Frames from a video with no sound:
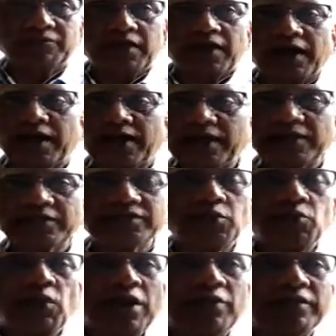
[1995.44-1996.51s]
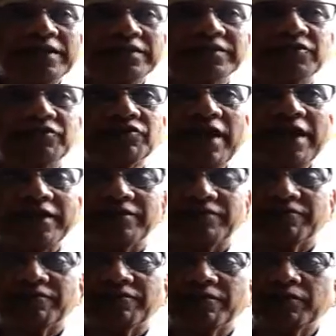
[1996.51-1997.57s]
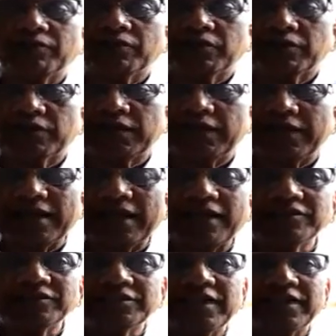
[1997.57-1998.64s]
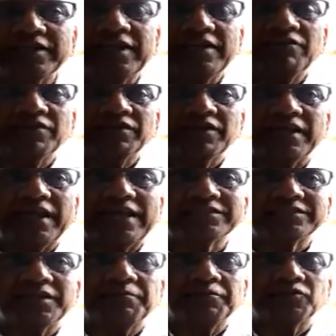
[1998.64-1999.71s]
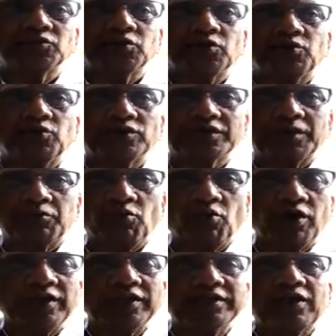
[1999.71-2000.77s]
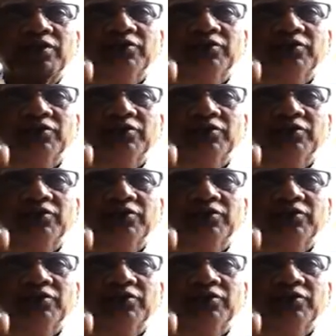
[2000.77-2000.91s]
and I say, wow, that's attractive. The analogy I gave in the last episode was I'm walking down a